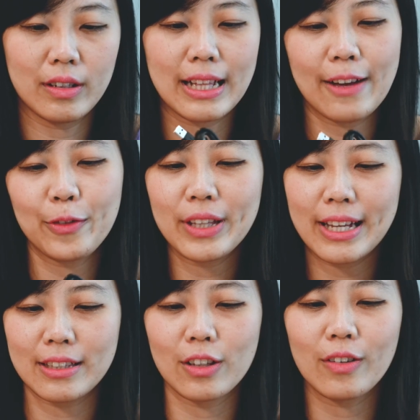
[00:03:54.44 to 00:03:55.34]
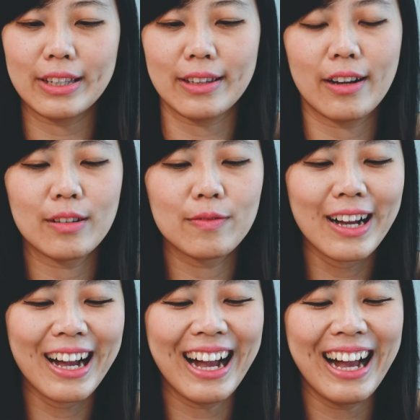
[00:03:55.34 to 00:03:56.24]
I feel that it's long enough.
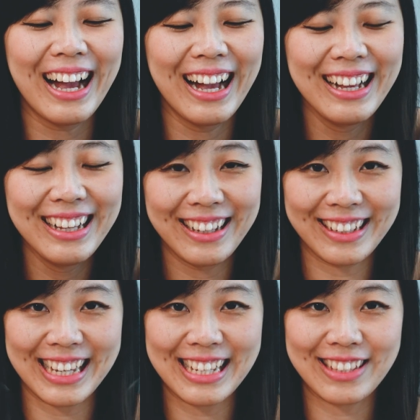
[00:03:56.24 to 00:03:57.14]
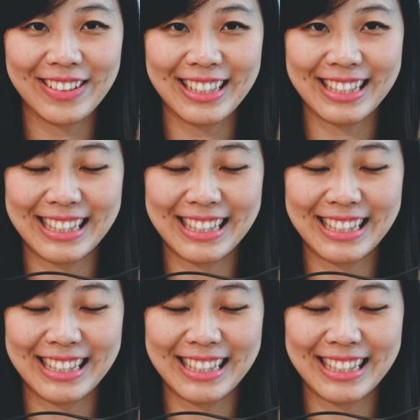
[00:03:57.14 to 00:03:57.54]
Okay, so it's